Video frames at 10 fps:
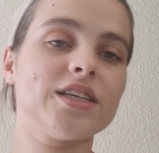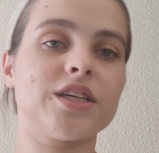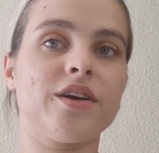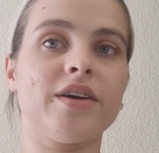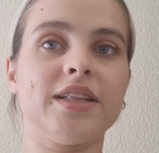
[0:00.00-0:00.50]

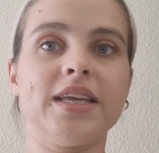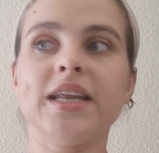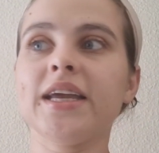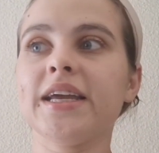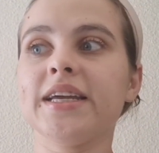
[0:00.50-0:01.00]
So
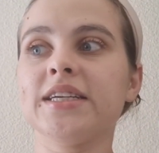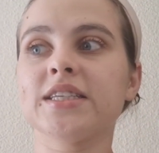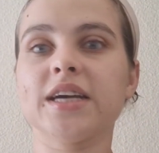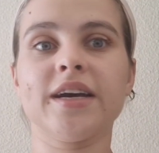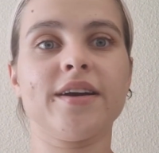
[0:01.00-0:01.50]
Didi
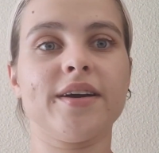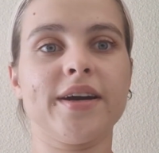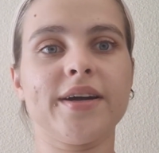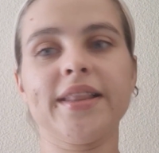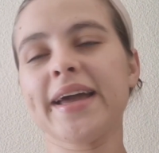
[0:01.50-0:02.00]
is
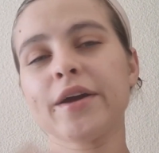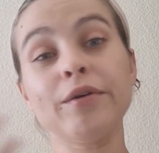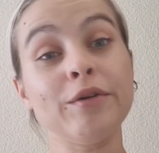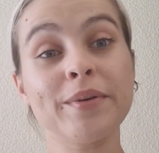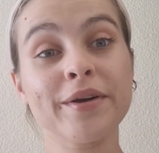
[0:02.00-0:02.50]
like
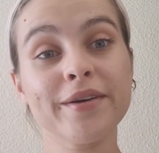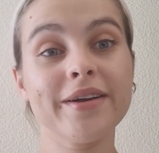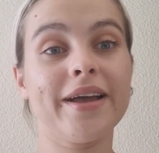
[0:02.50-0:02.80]
Uber,